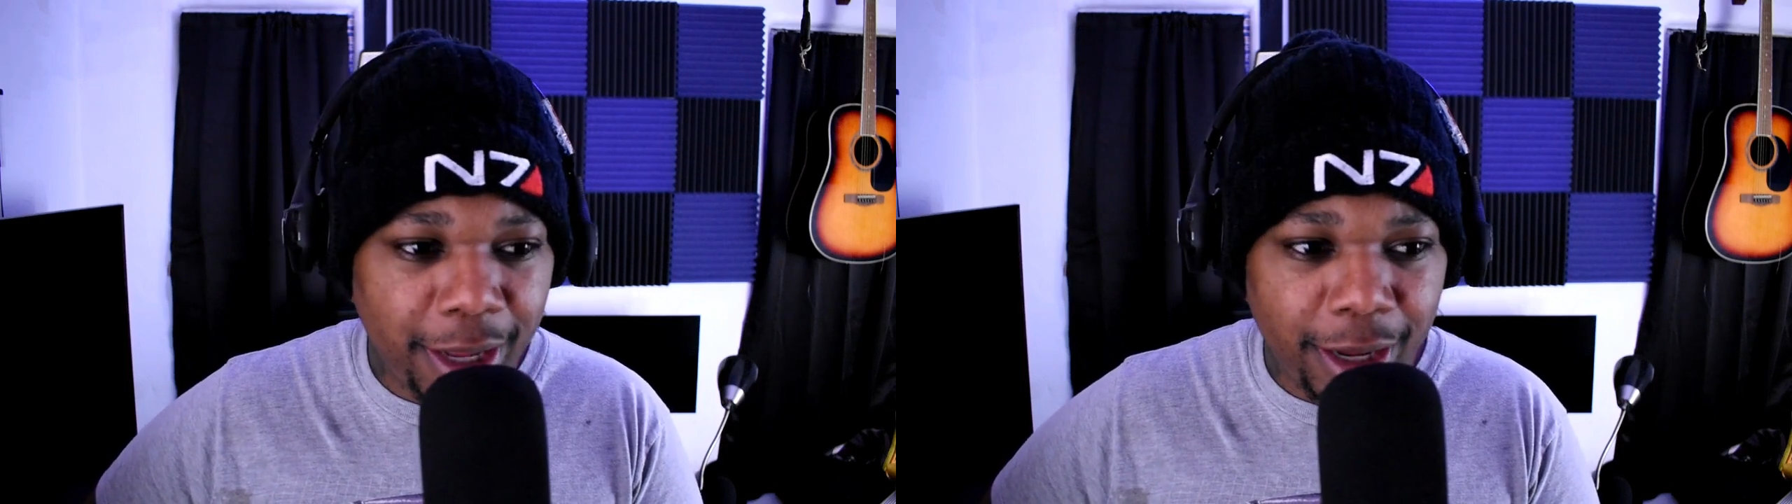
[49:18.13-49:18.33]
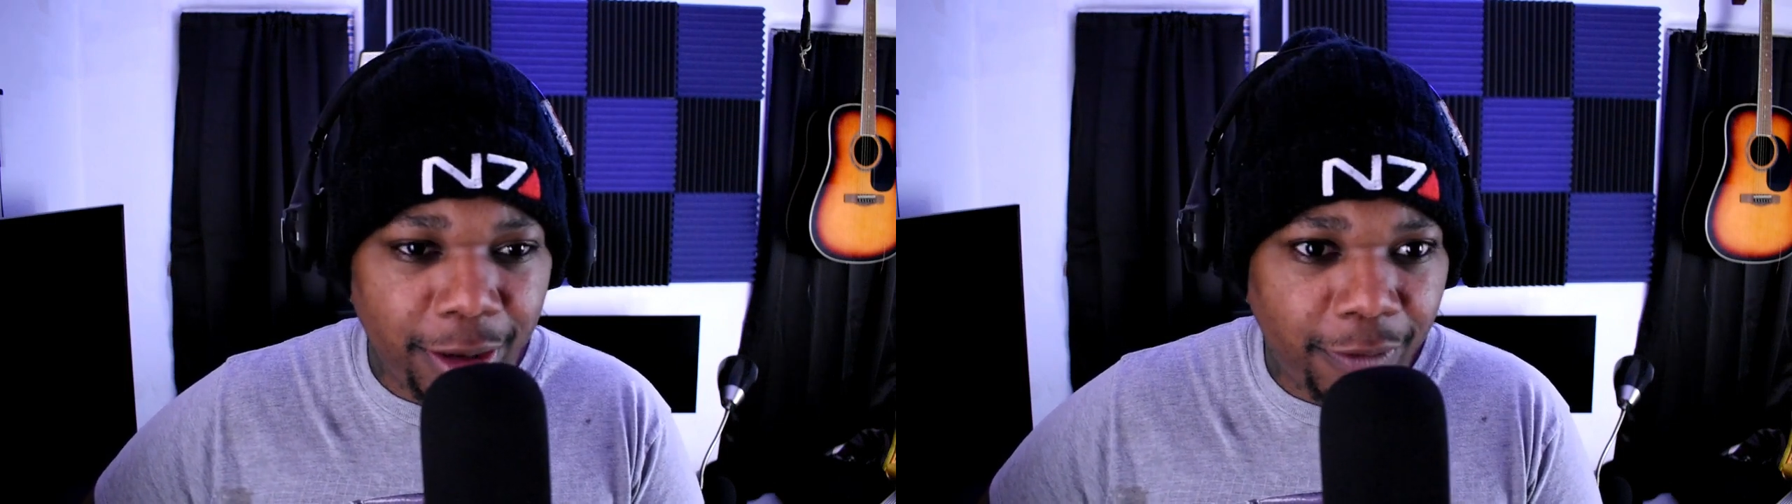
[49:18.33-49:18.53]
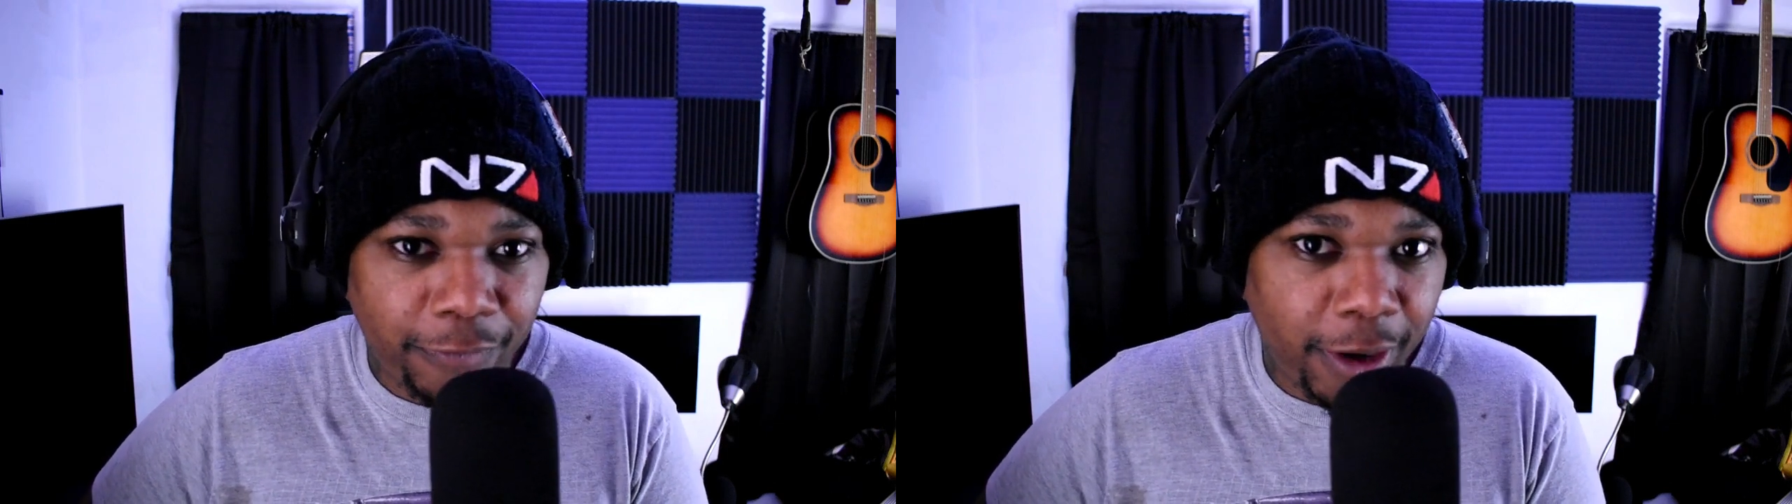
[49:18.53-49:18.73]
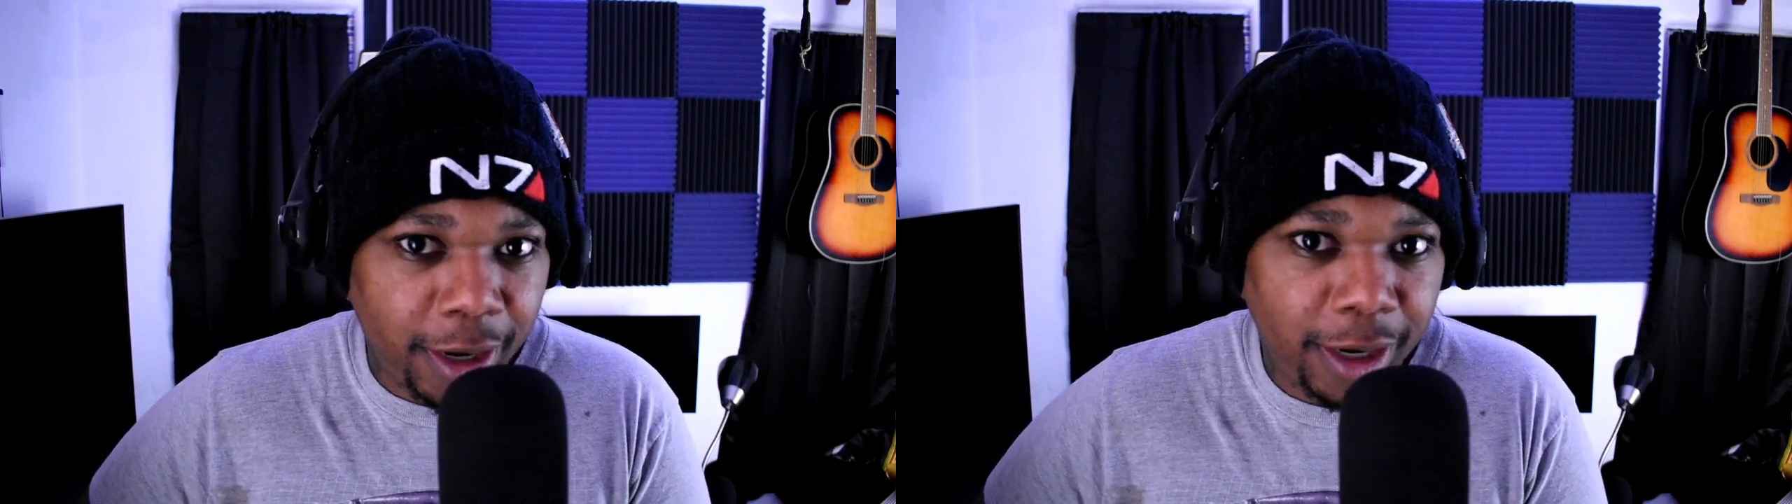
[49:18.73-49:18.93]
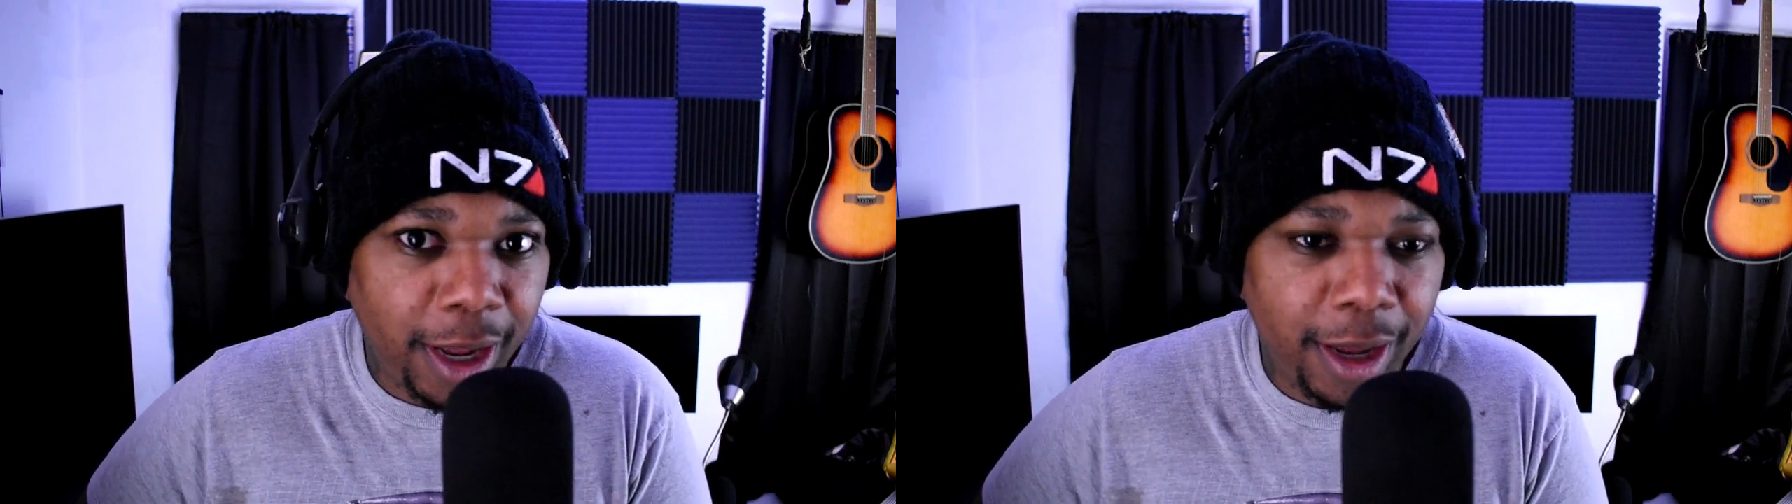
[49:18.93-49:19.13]
like a little
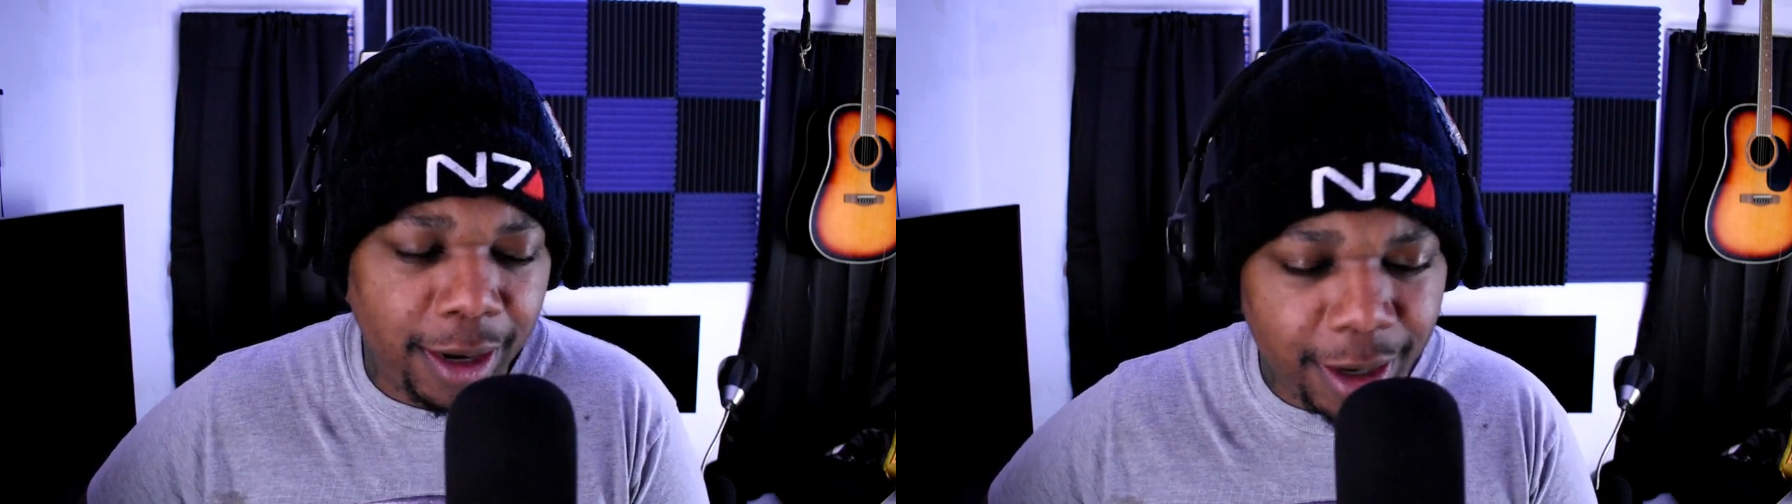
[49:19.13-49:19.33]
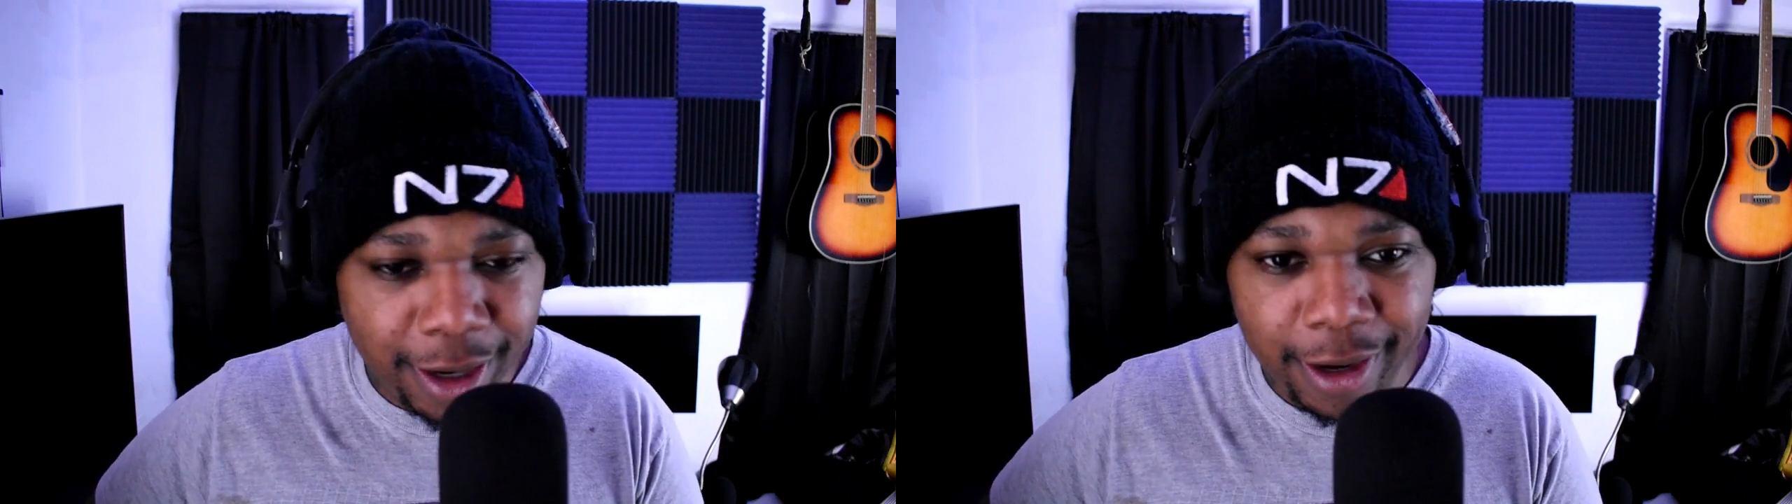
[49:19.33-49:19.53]
fucking kid.